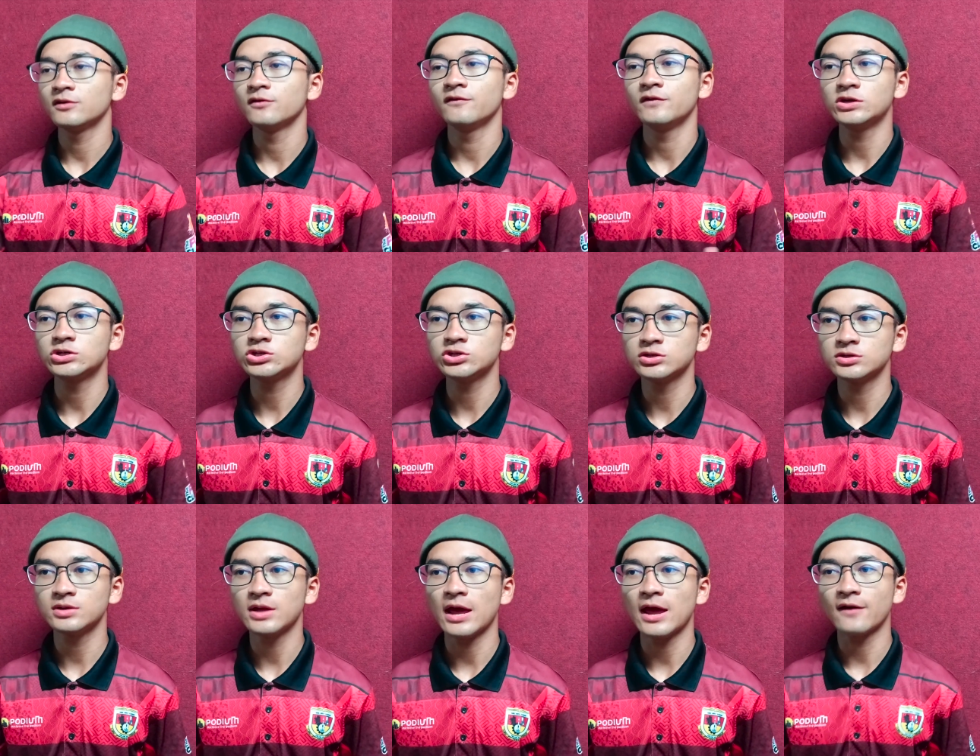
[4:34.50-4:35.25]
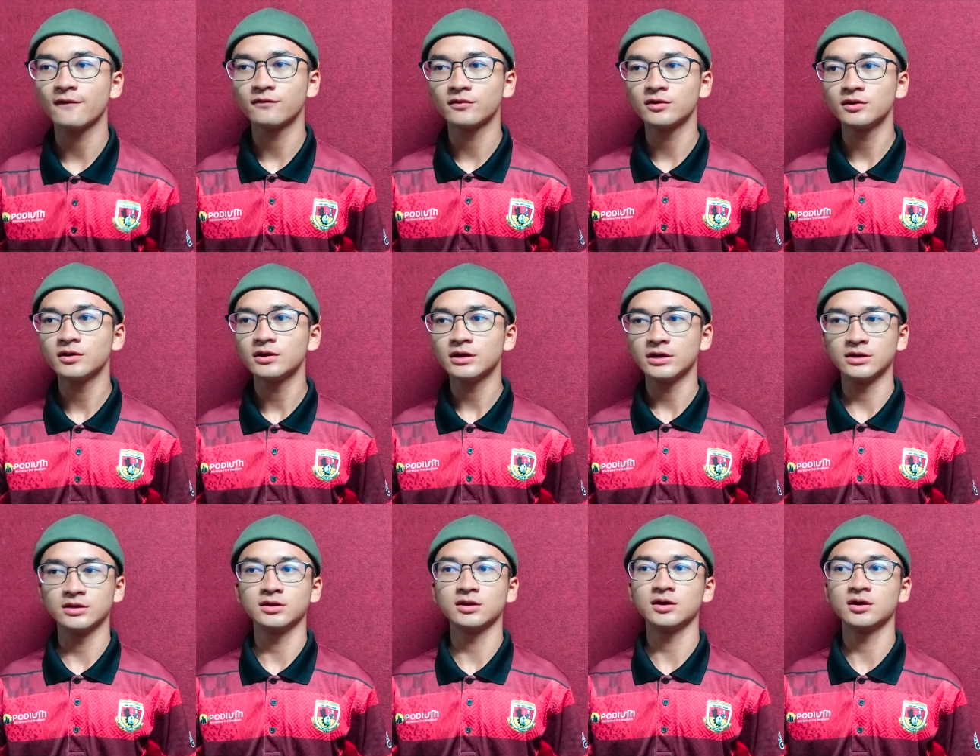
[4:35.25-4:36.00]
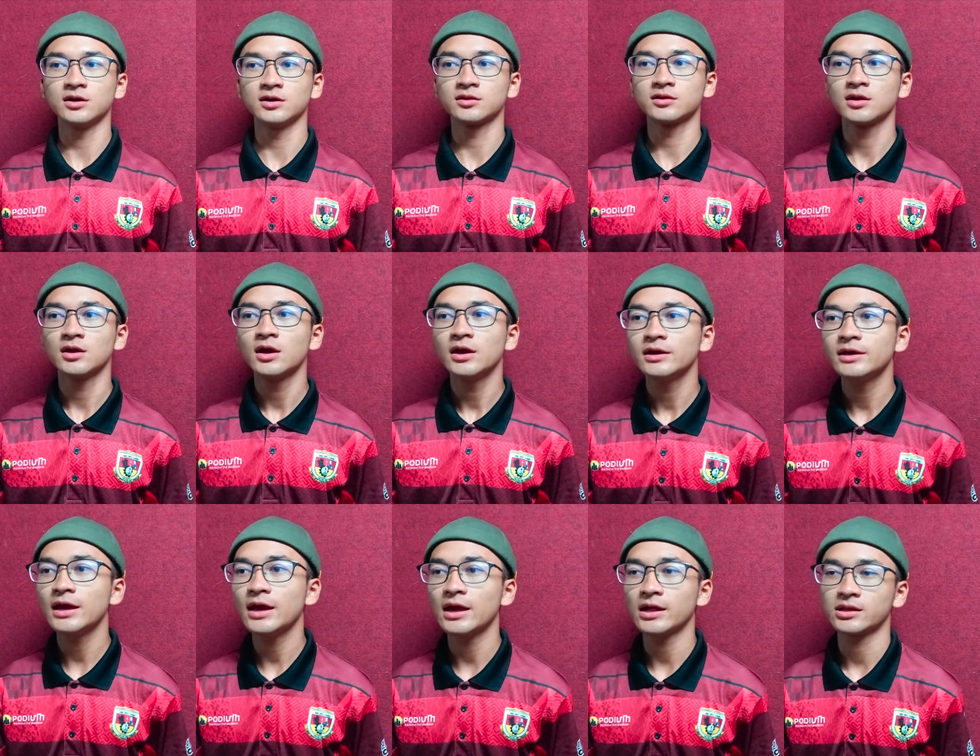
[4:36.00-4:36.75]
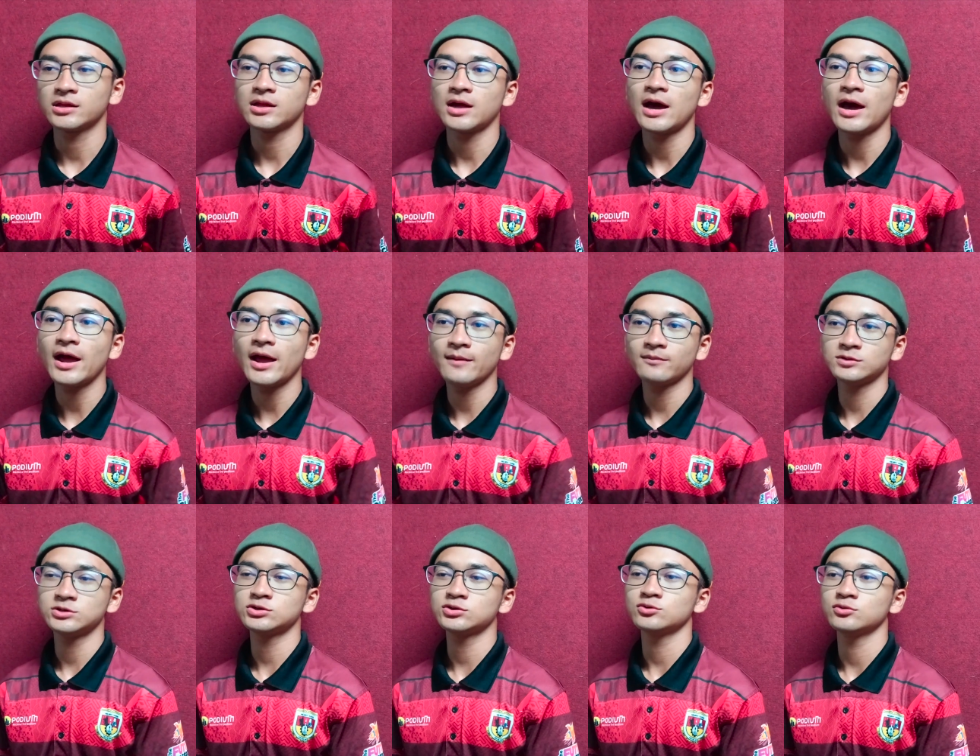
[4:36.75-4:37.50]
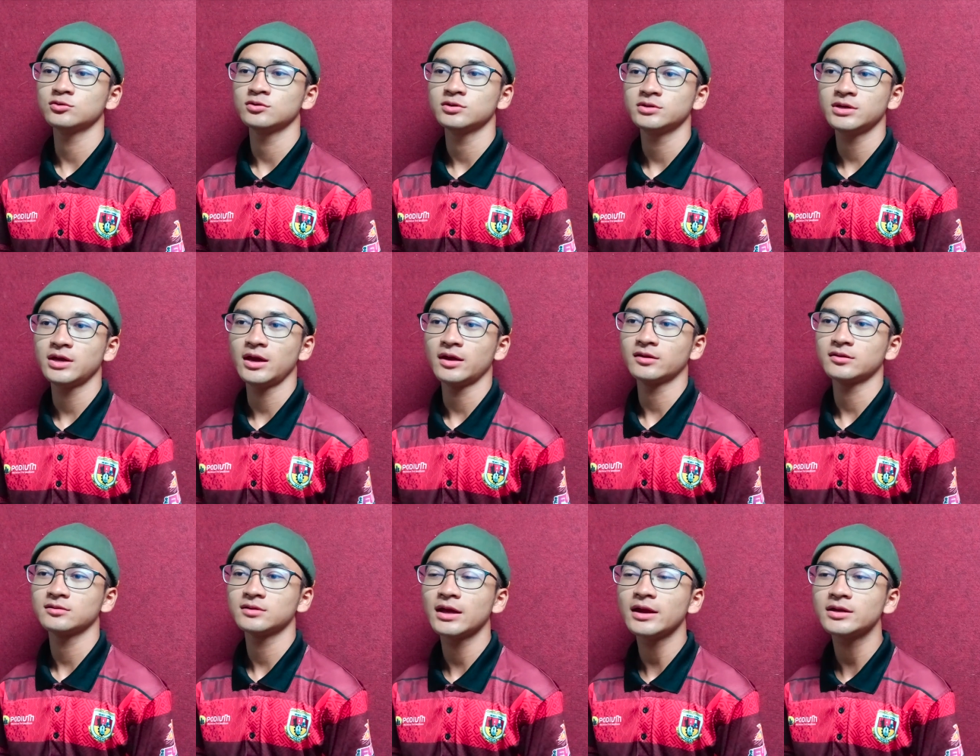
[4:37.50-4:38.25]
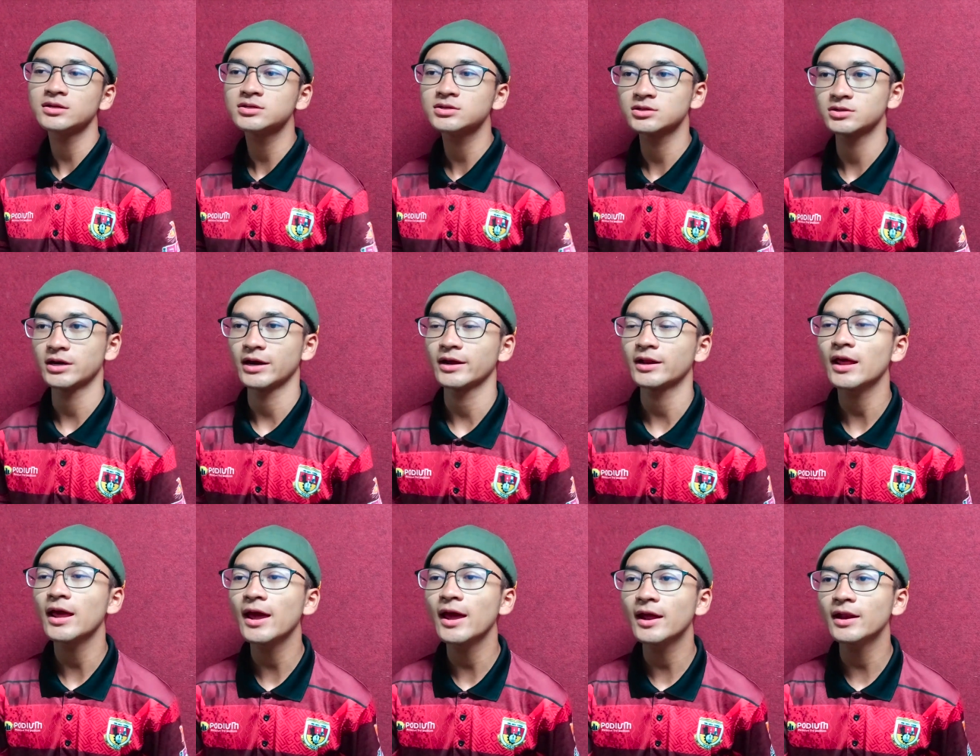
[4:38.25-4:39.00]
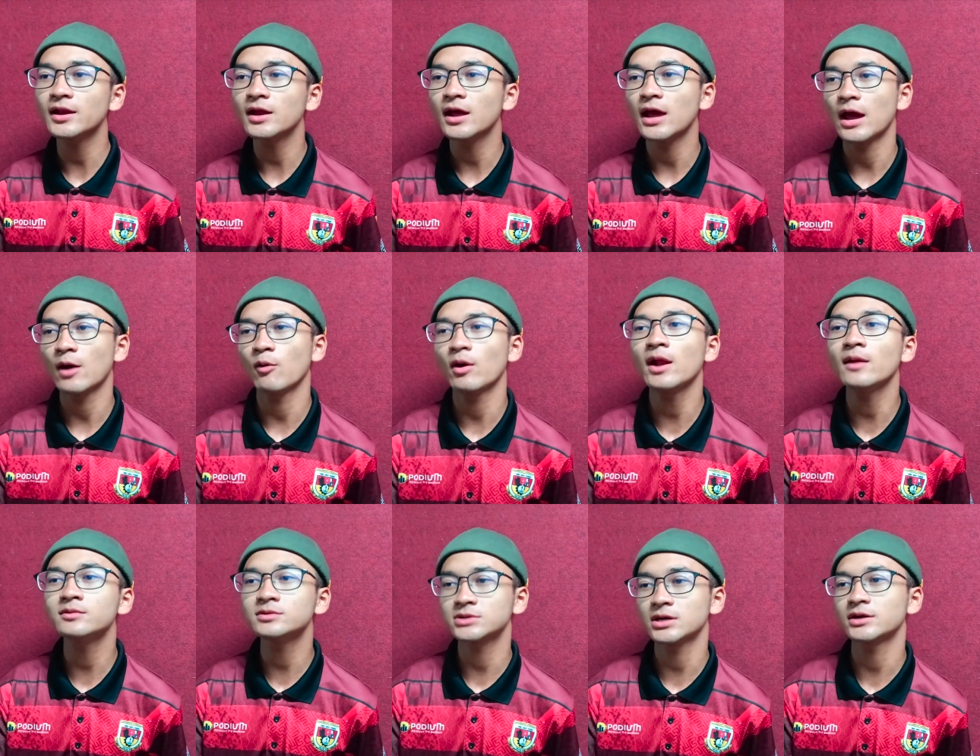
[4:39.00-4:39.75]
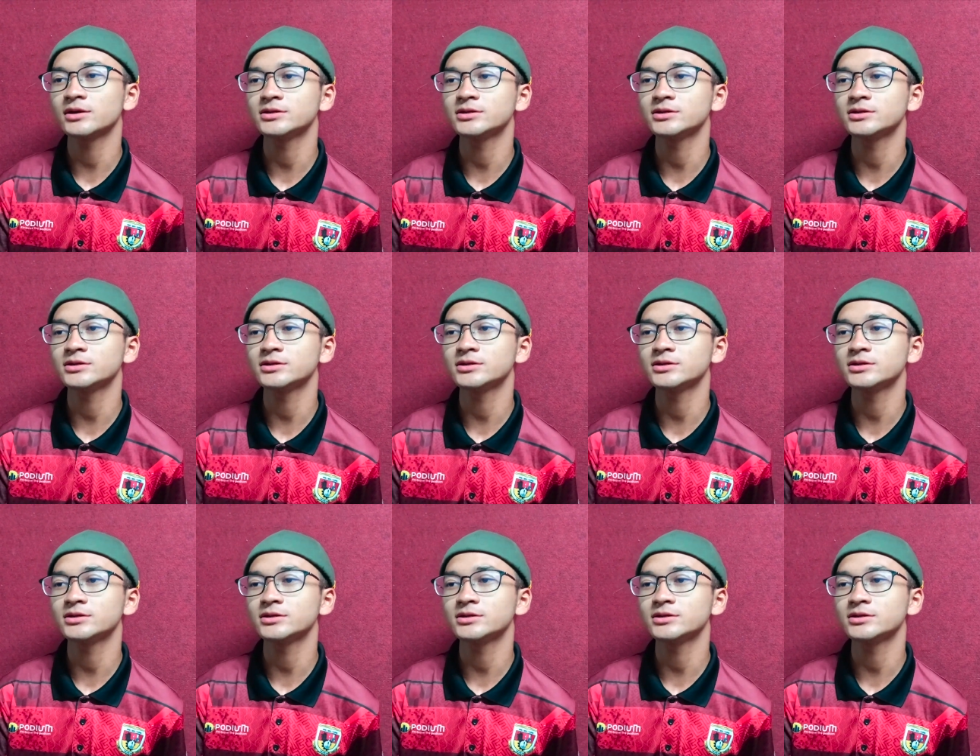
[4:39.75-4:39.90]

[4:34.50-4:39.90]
The main problem that caused us to give a response to is that some people hate the smell